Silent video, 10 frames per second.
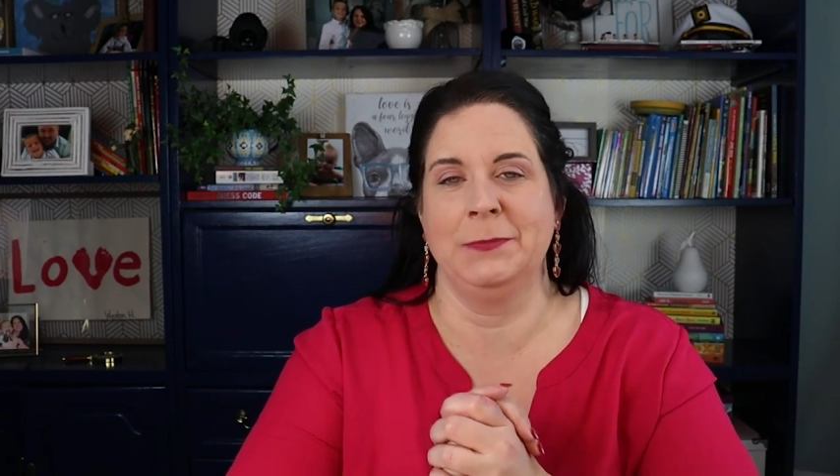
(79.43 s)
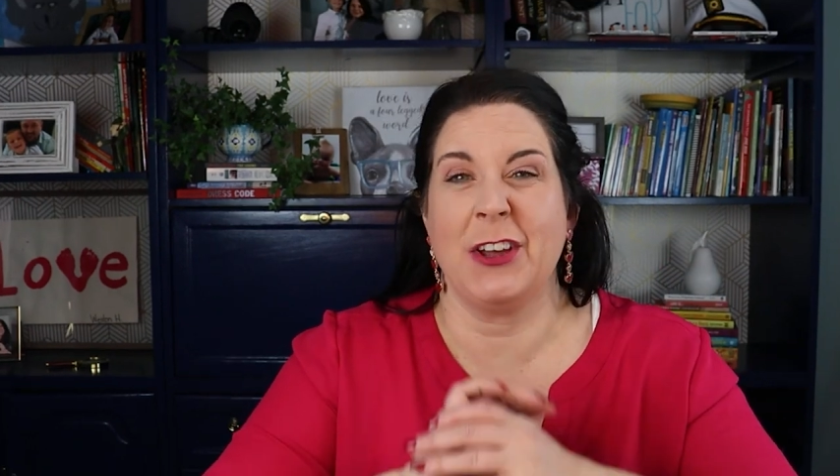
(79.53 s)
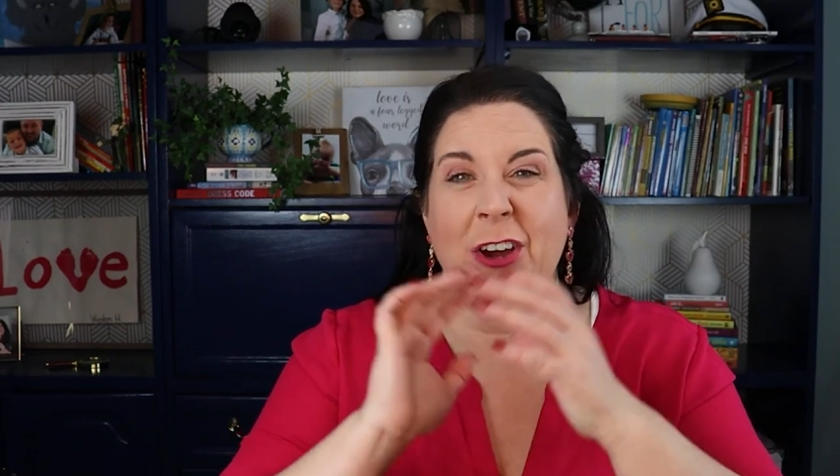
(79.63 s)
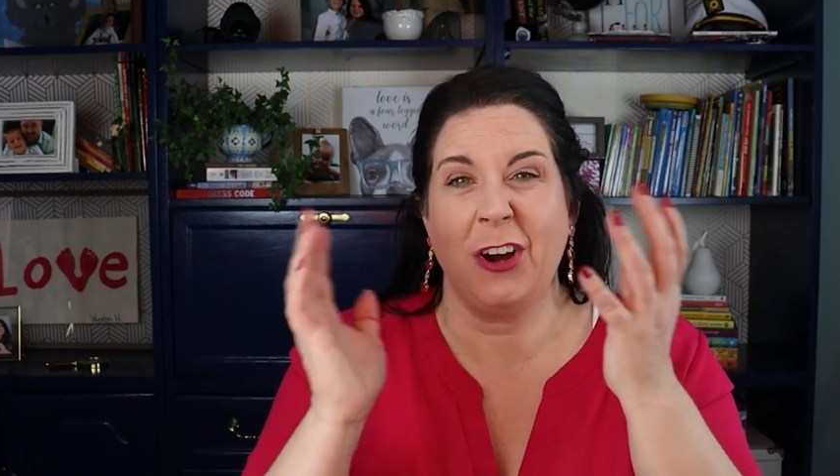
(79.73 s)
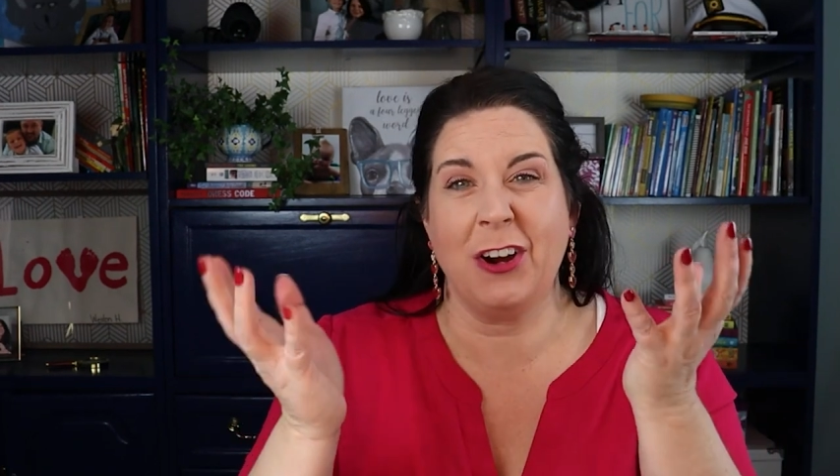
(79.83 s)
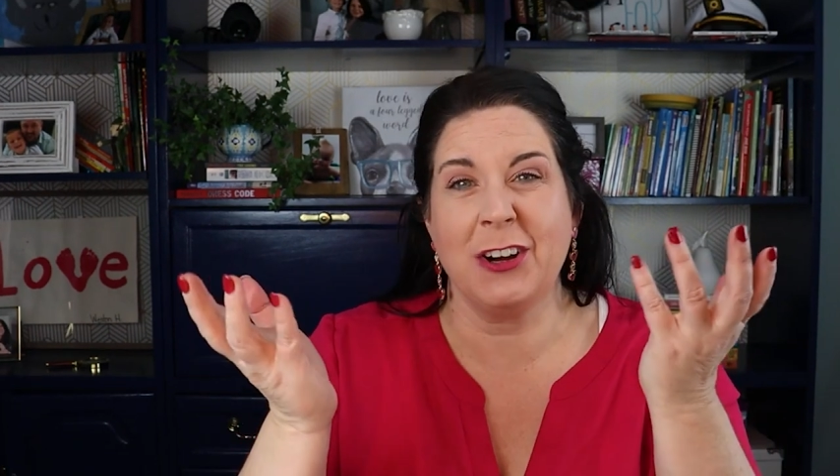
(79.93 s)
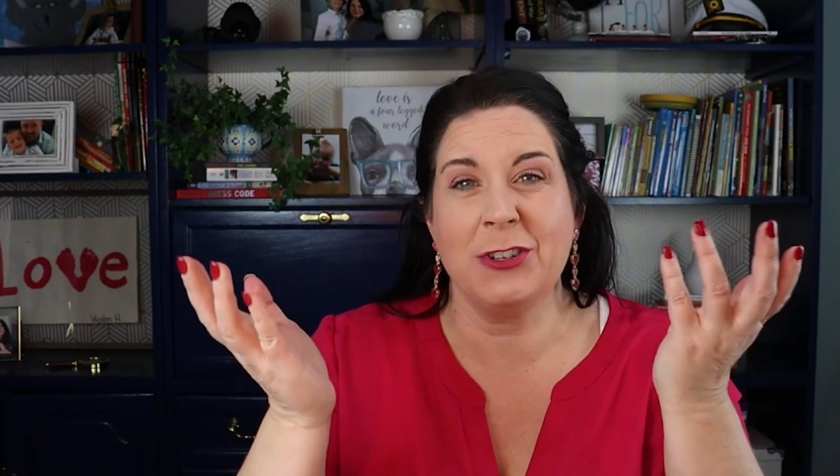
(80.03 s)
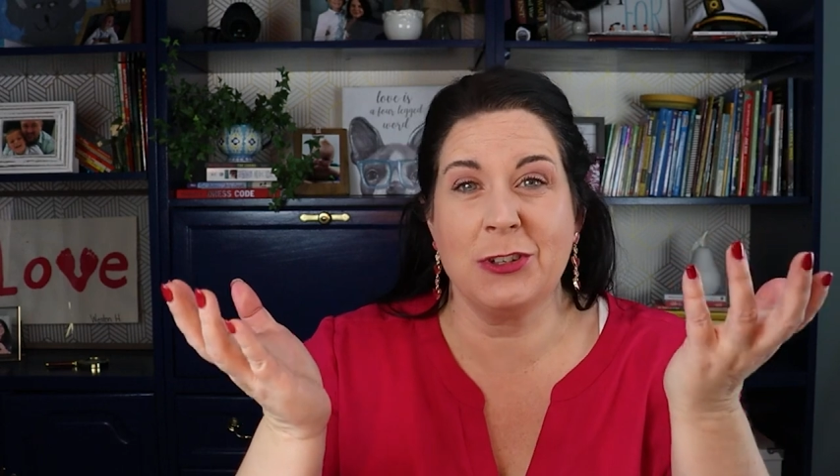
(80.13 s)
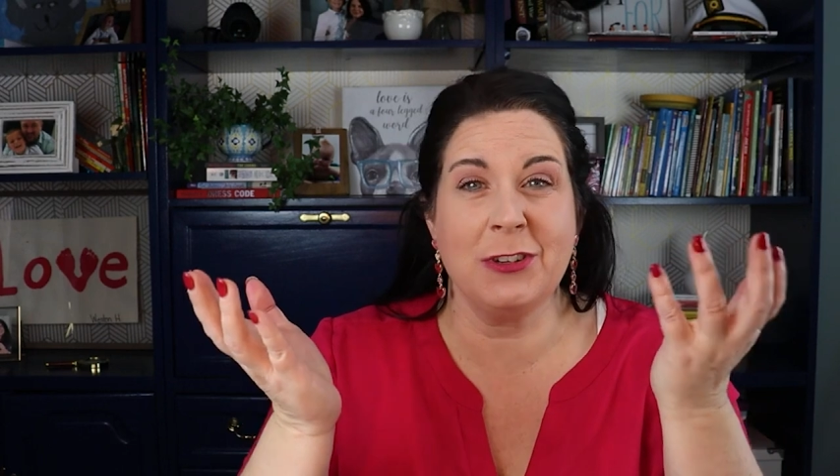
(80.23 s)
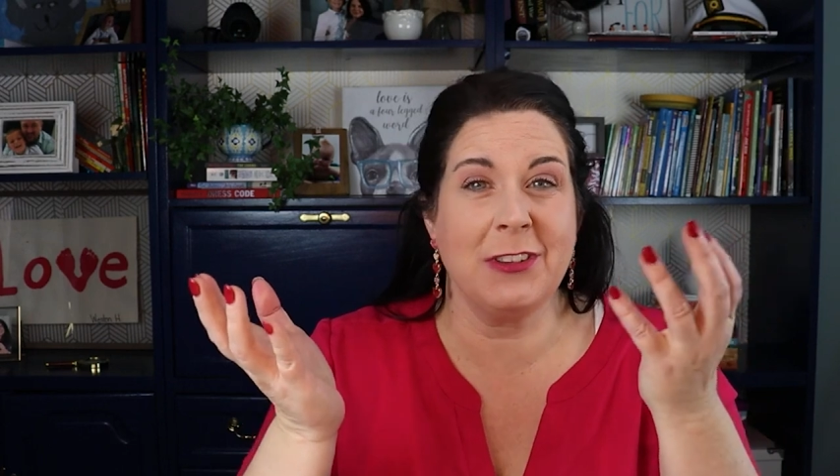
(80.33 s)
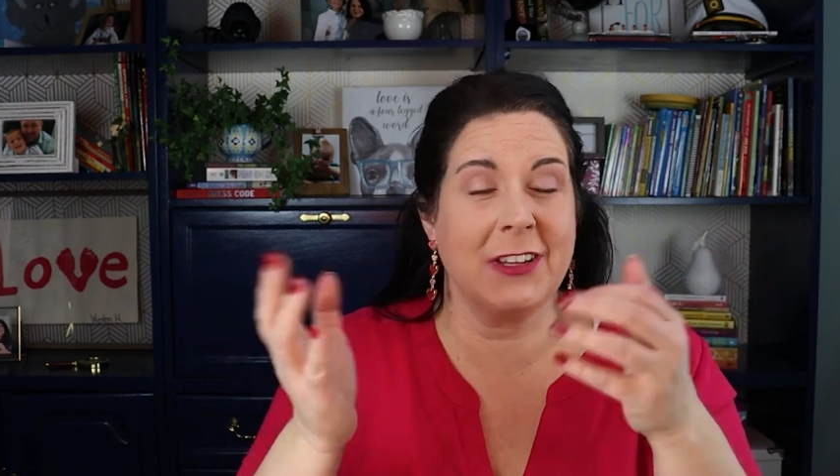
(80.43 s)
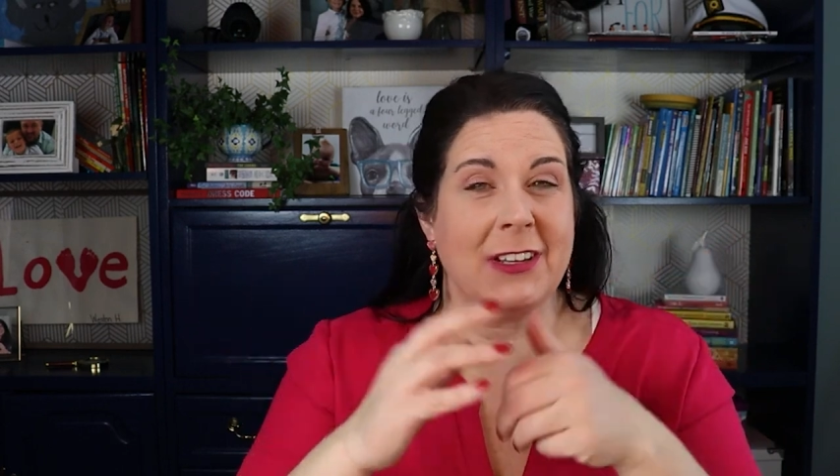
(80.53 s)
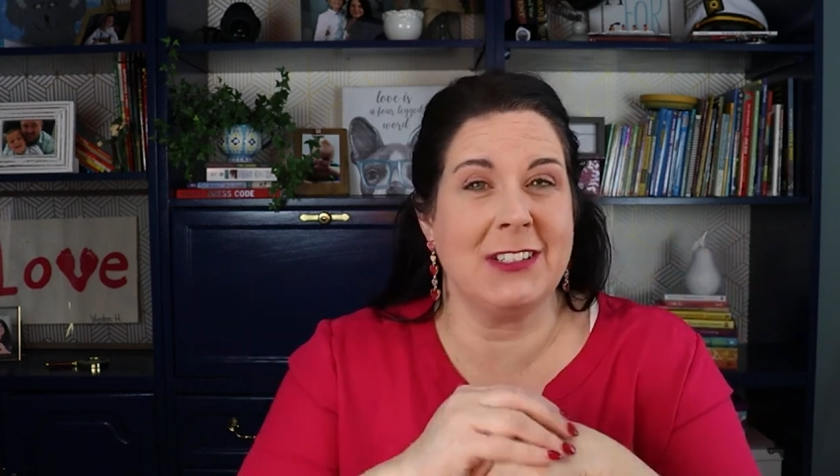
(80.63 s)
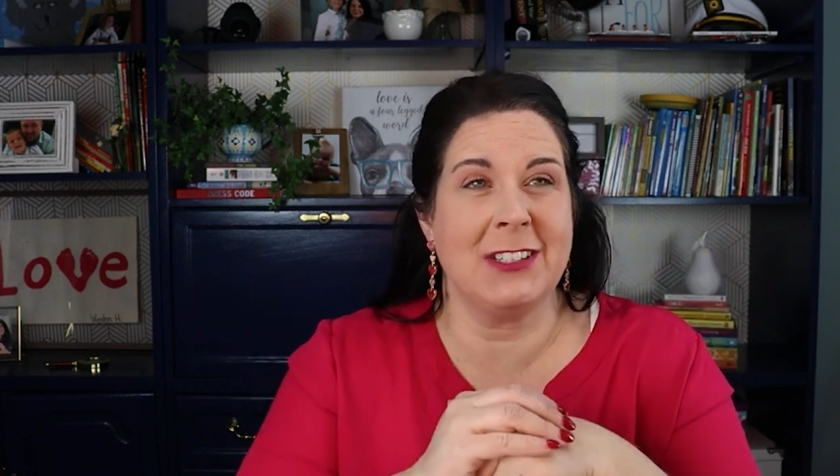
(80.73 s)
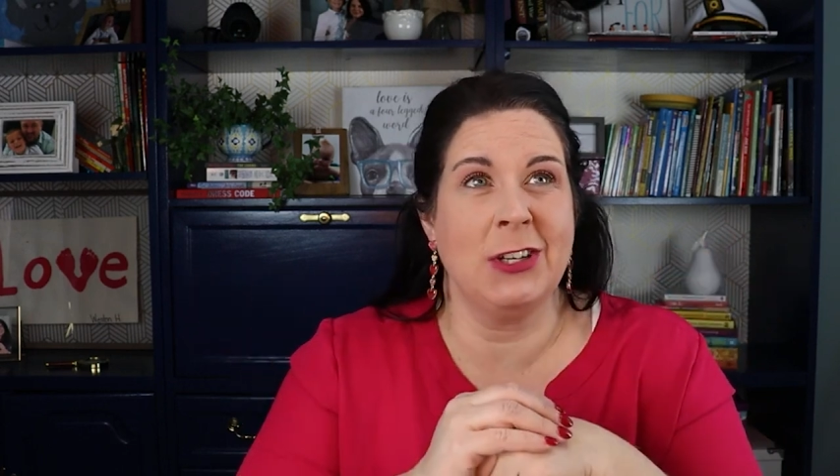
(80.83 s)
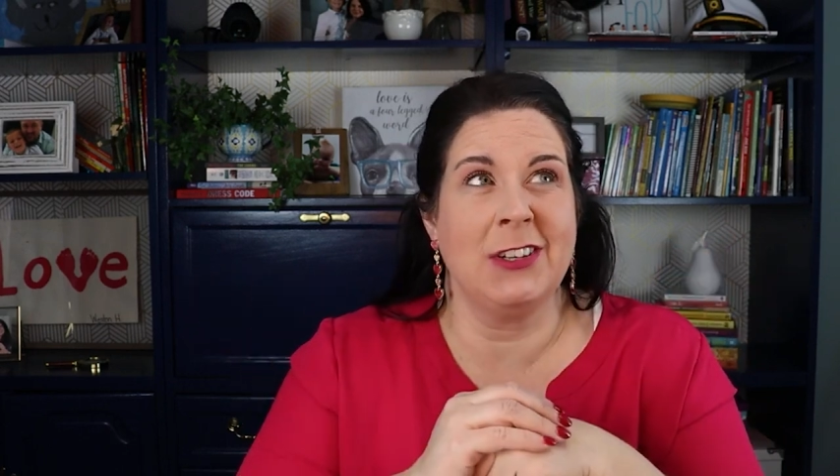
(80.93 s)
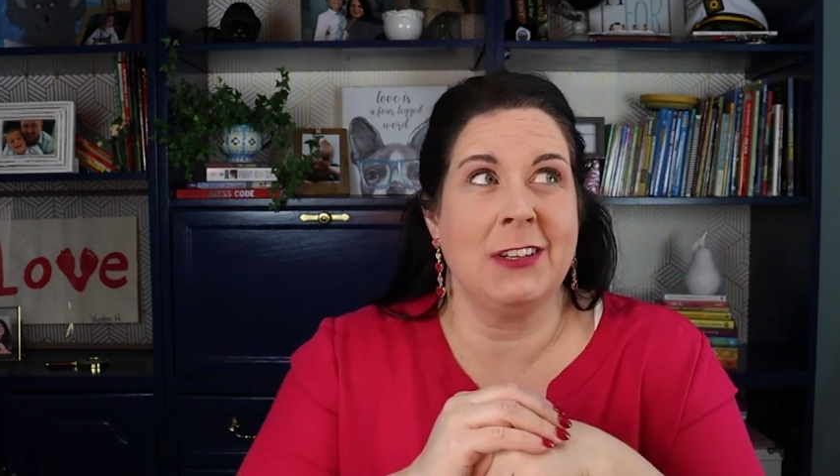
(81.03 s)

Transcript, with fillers: The hard truth is,